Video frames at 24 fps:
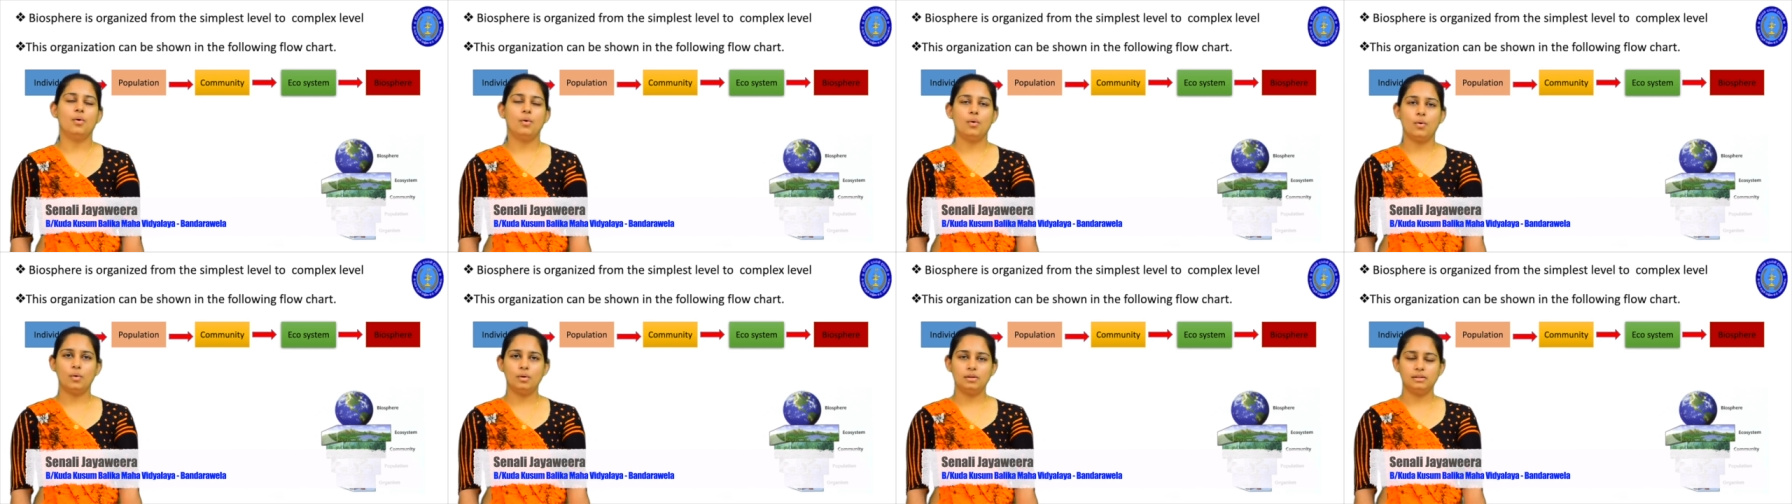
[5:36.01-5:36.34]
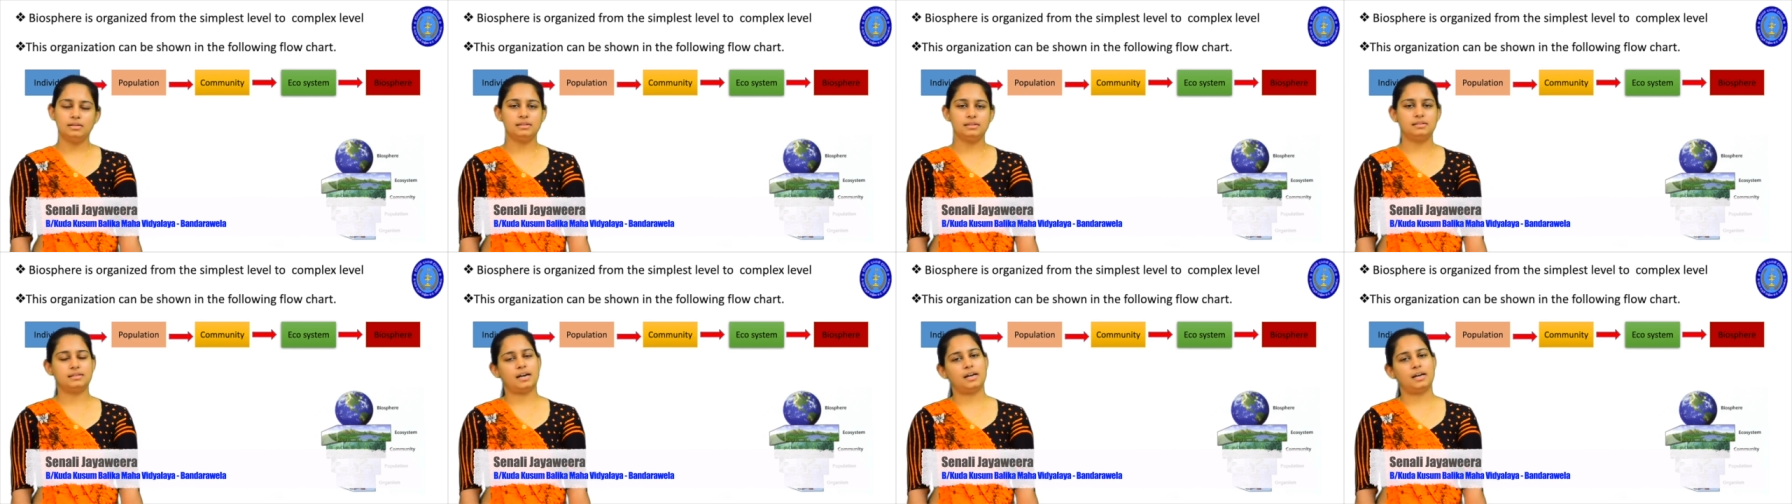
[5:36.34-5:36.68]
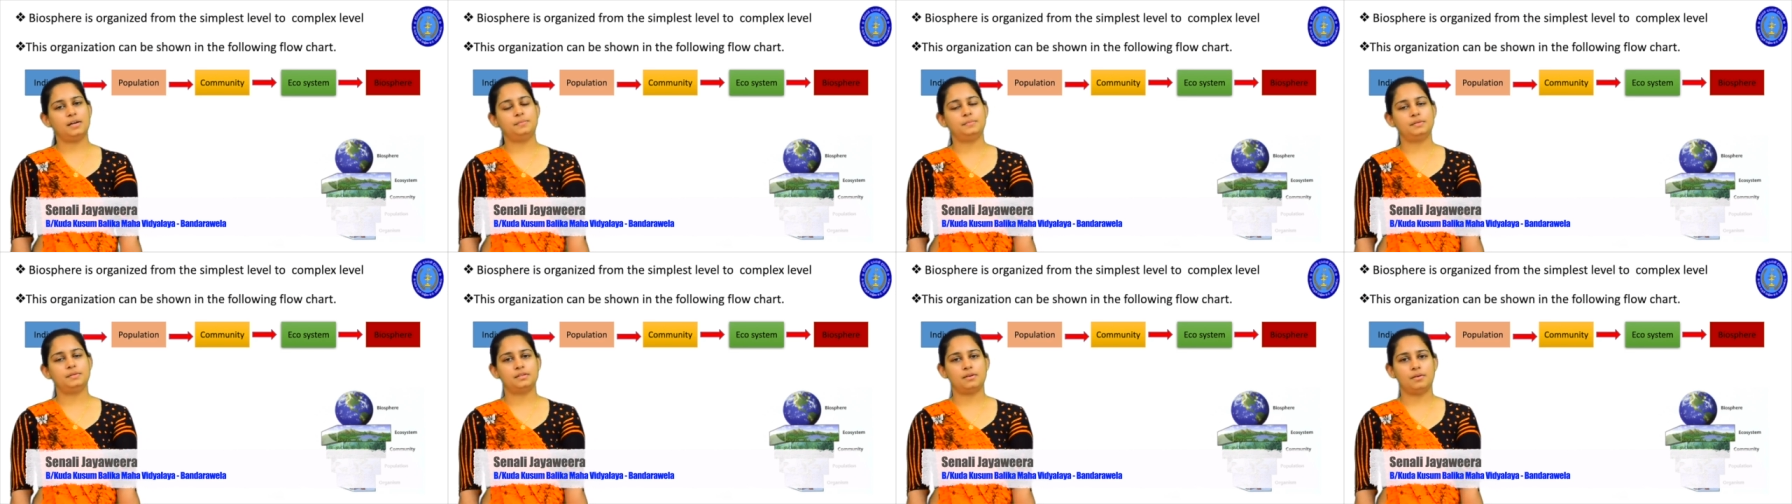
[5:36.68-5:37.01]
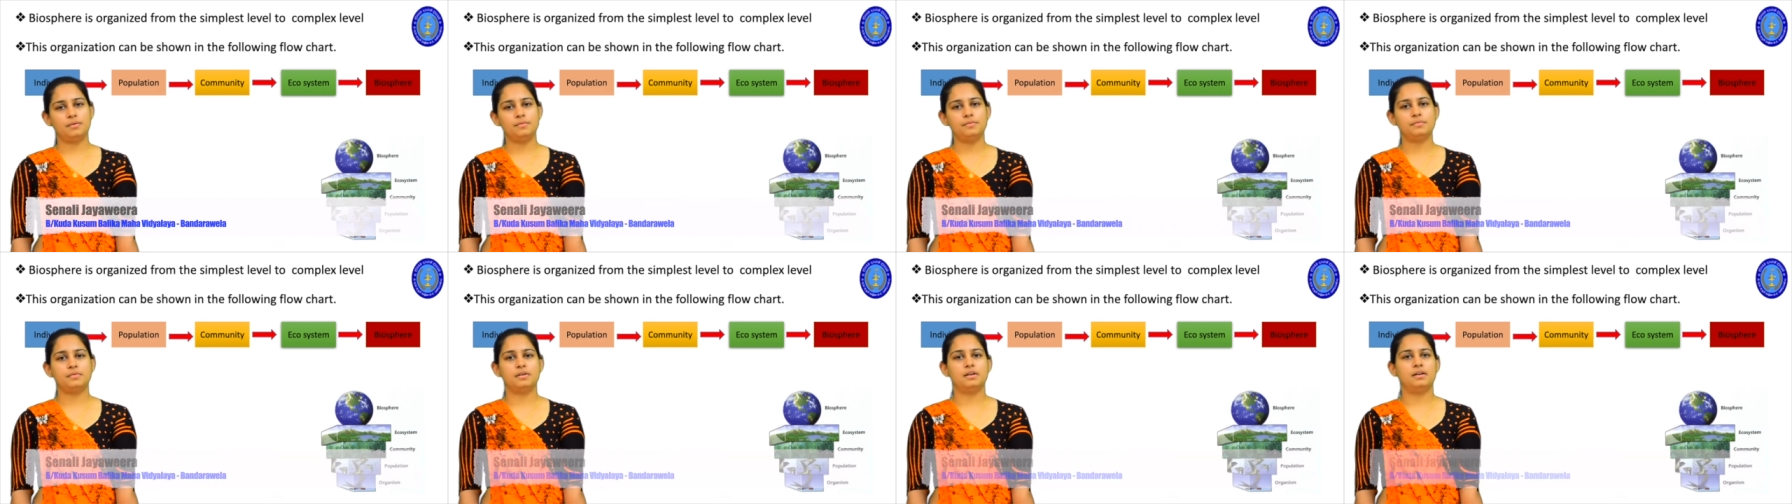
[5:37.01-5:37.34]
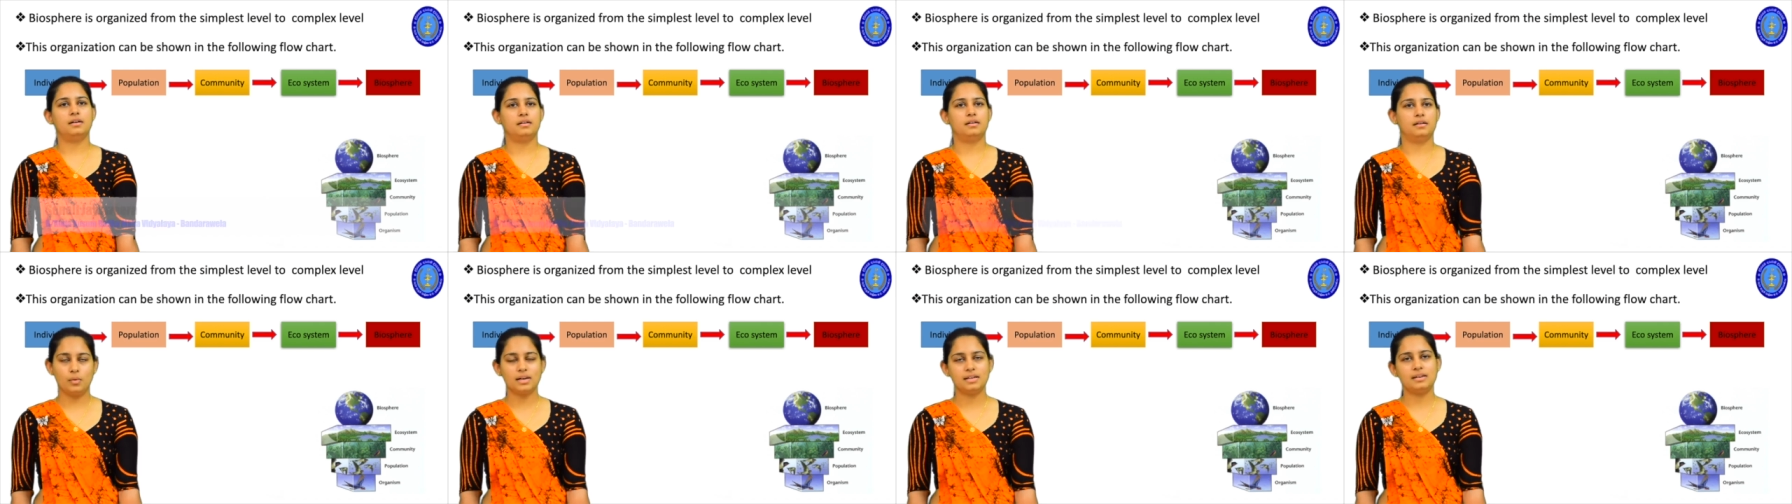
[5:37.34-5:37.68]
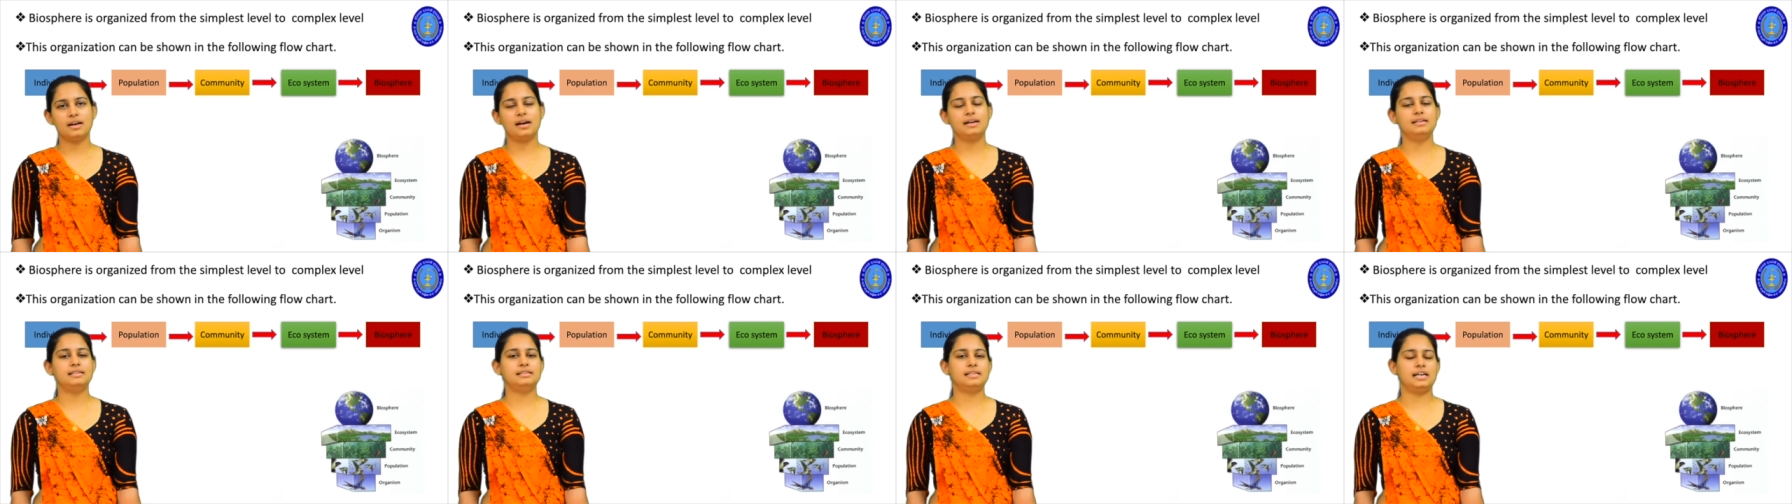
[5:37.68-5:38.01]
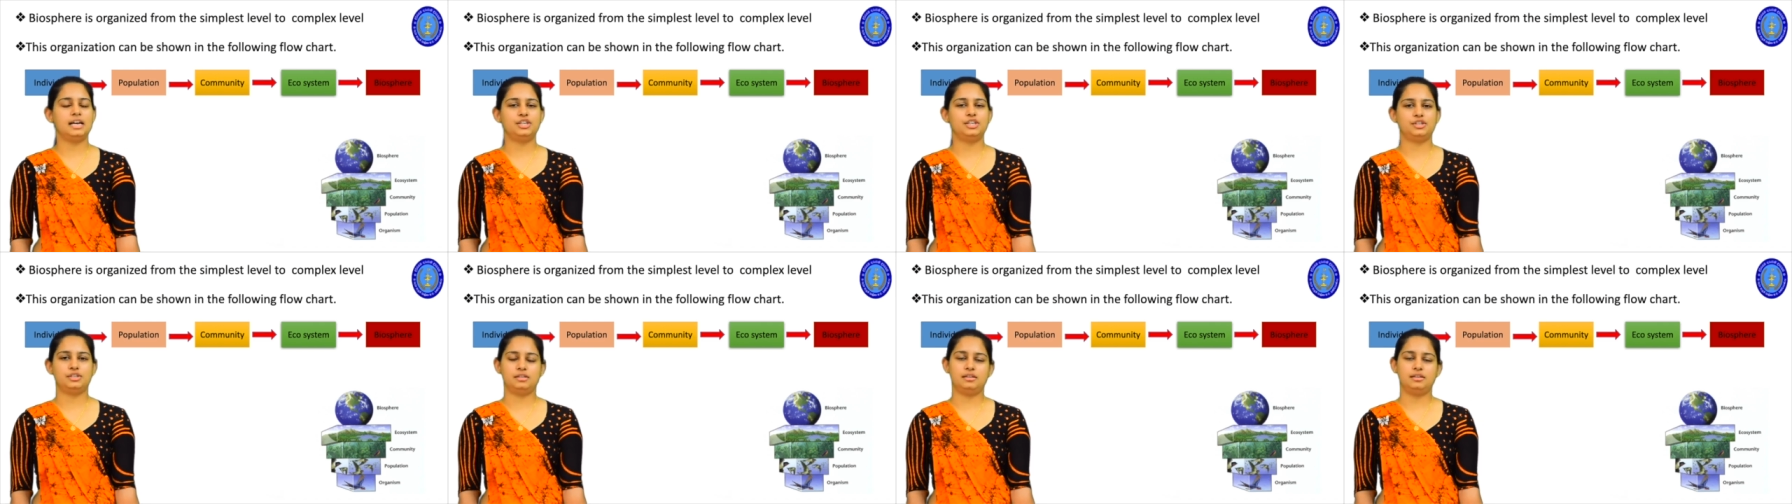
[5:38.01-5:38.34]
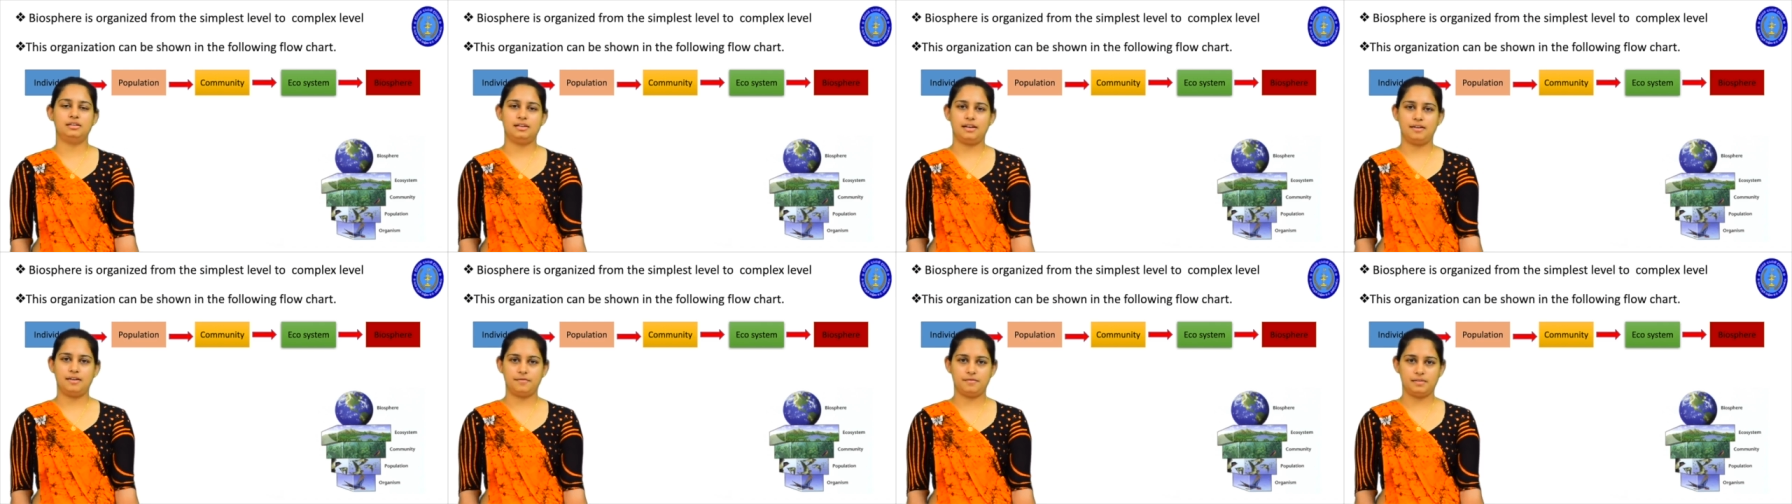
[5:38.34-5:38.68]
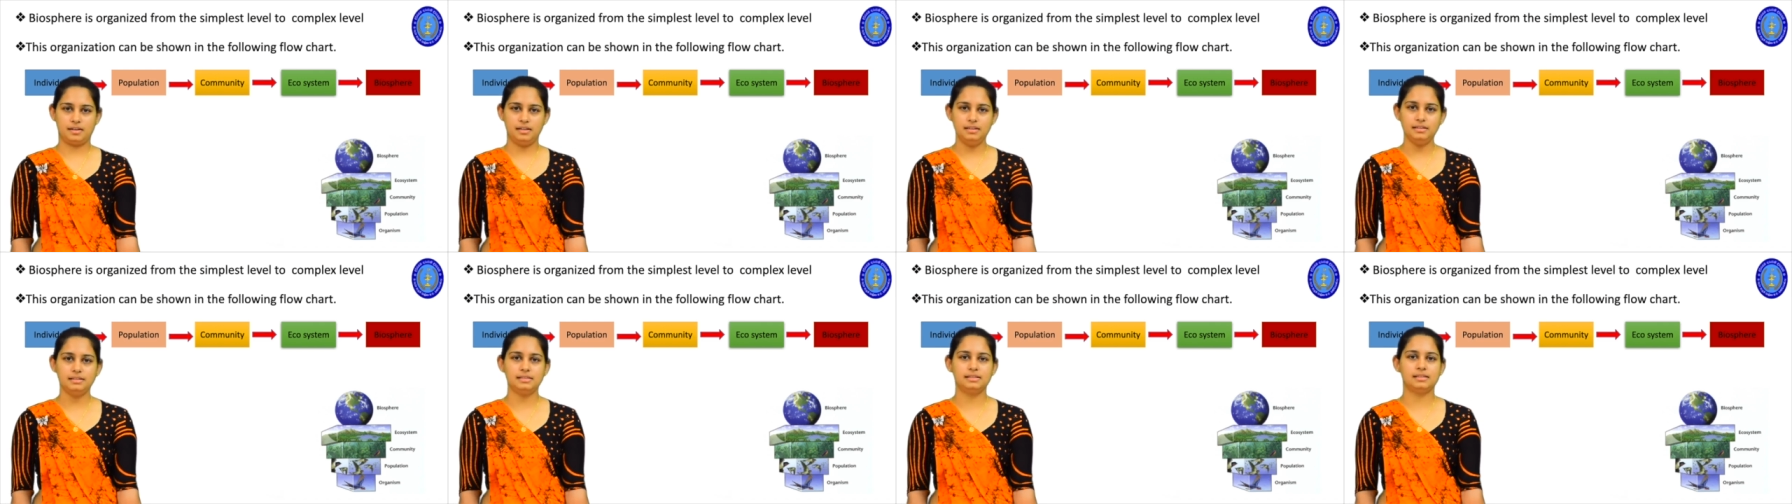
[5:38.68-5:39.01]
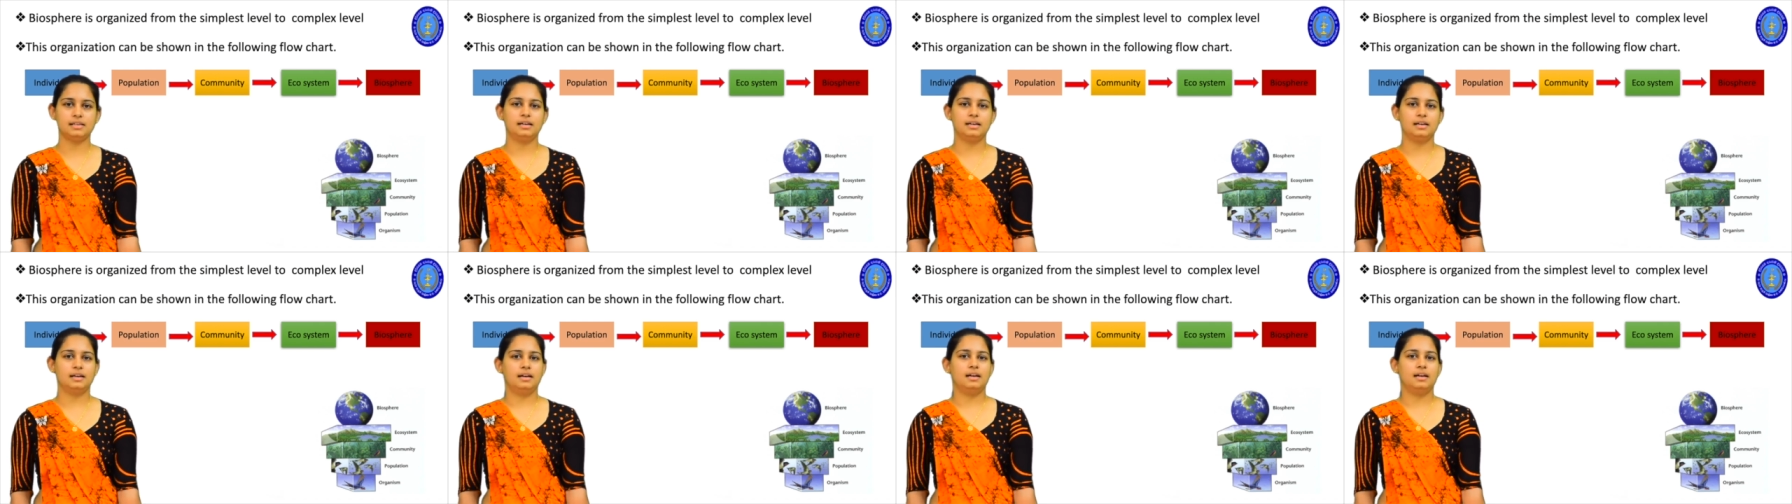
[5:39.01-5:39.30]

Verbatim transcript: all the types of organizational levels